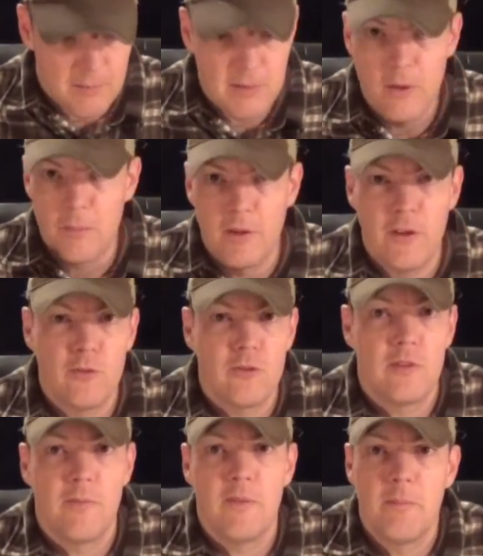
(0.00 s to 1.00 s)
can be replaced
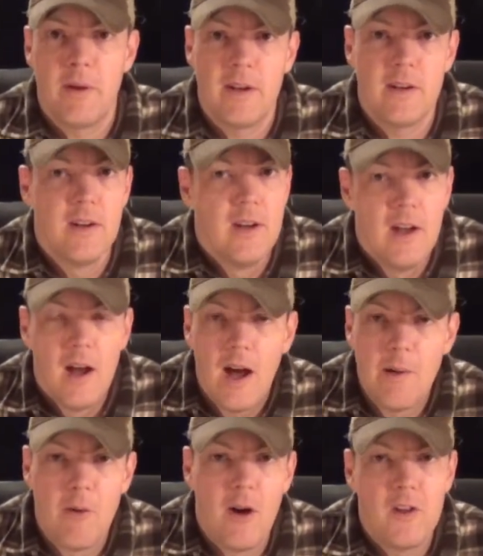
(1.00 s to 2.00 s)
with something better,
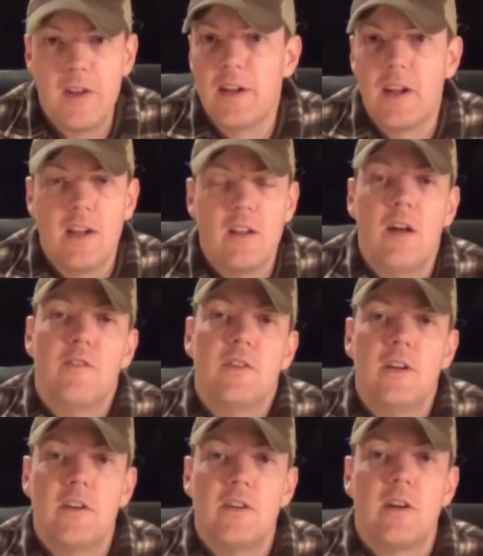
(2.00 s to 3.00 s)
I'm all in. I'd love
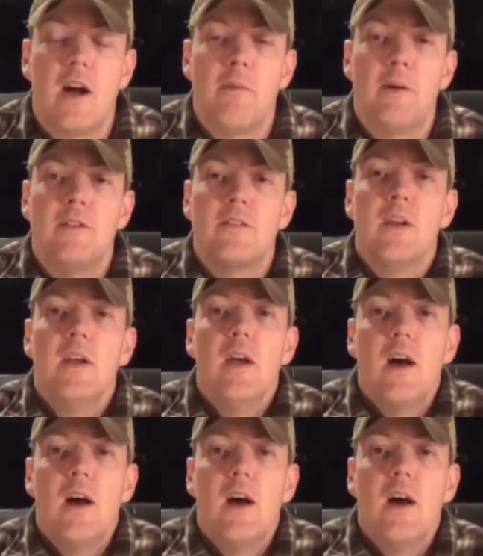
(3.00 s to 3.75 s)
to hear your comments.